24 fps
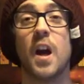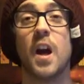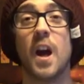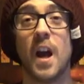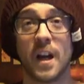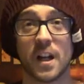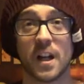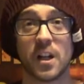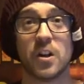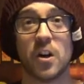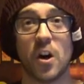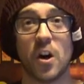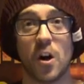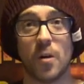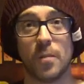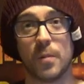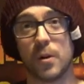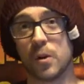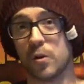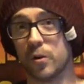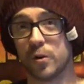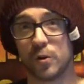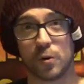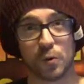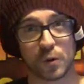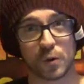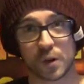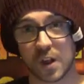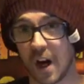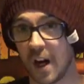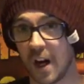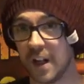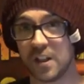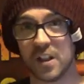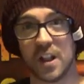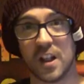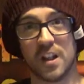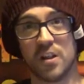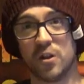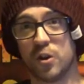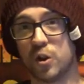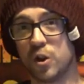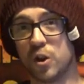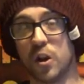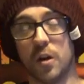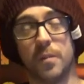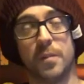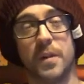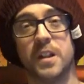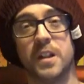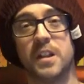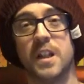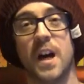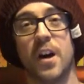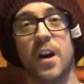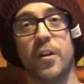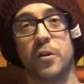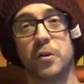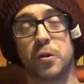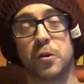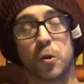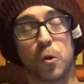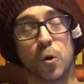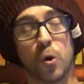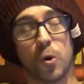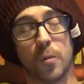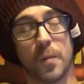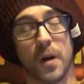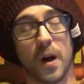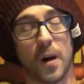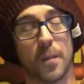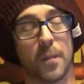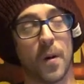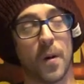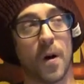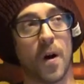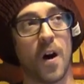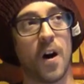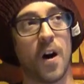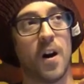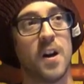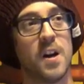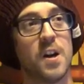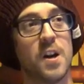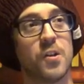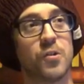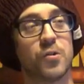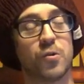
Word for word: it can hurt because those guys then shut me down and tore me apart.